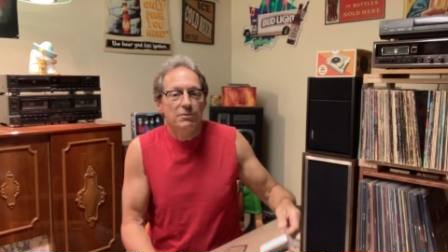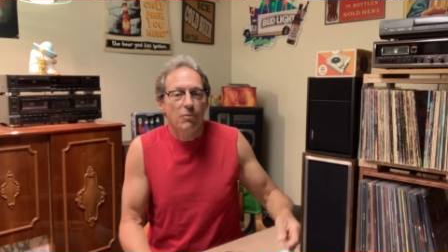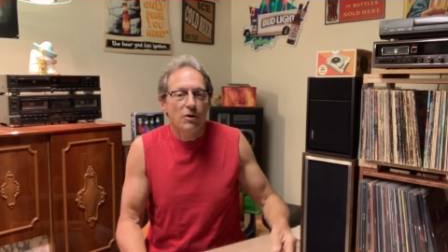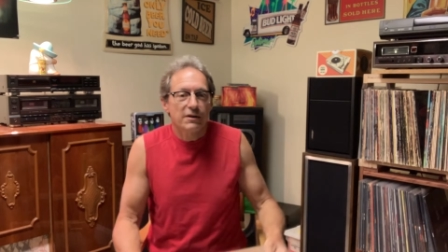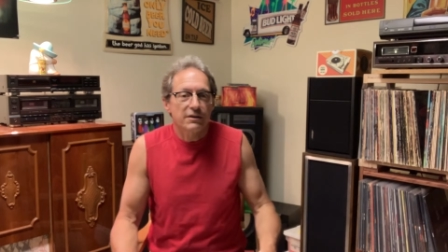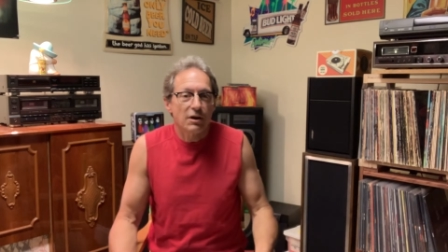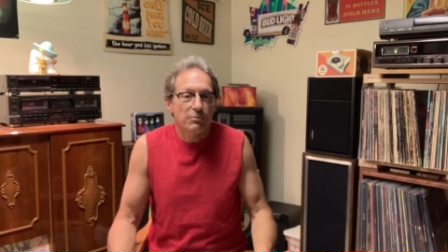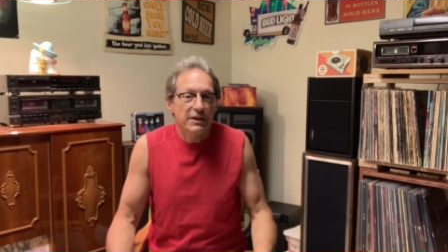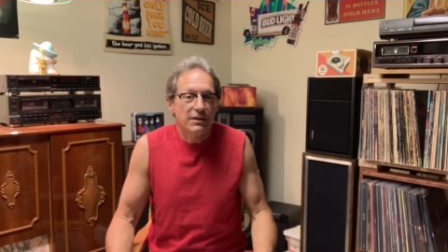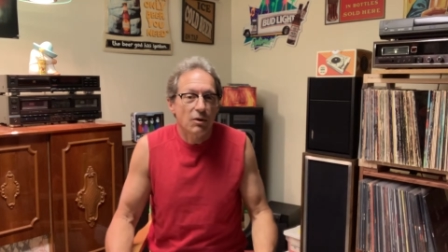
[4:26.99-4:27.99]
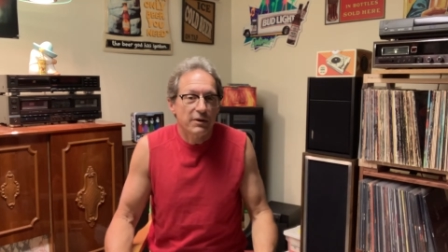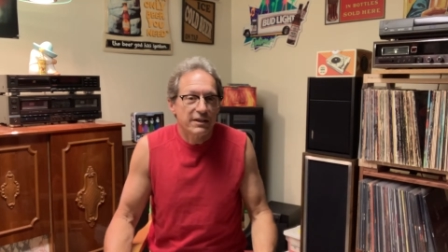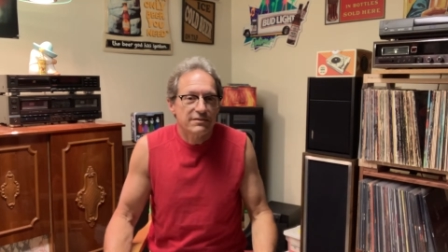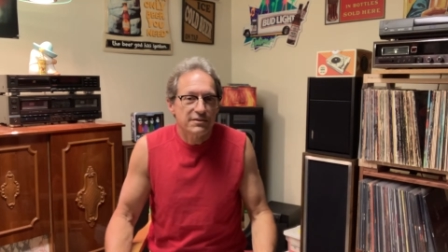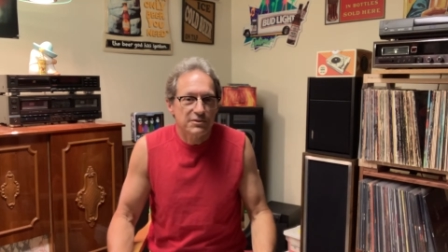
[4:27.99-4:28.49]
the market already going
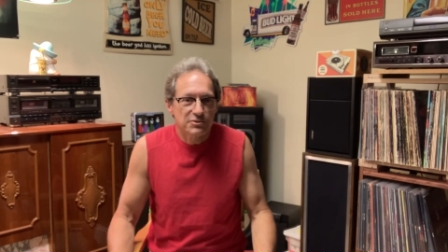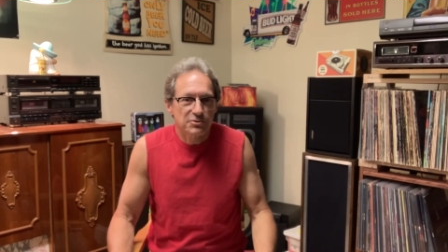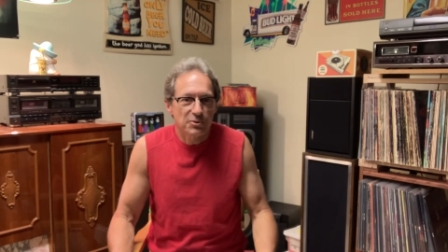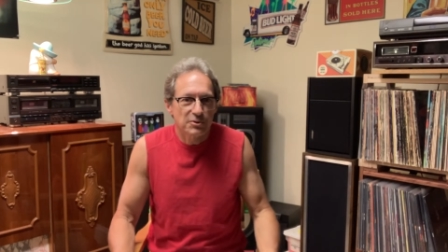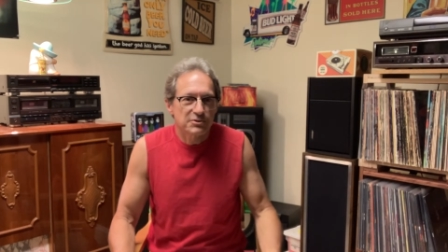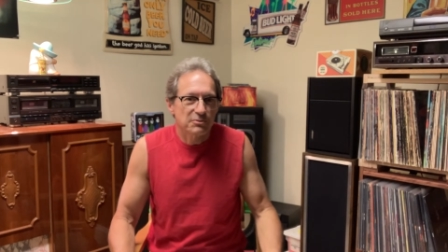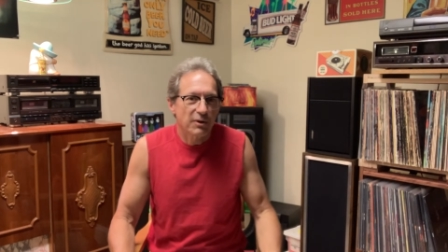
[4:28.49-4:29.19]
into the stores,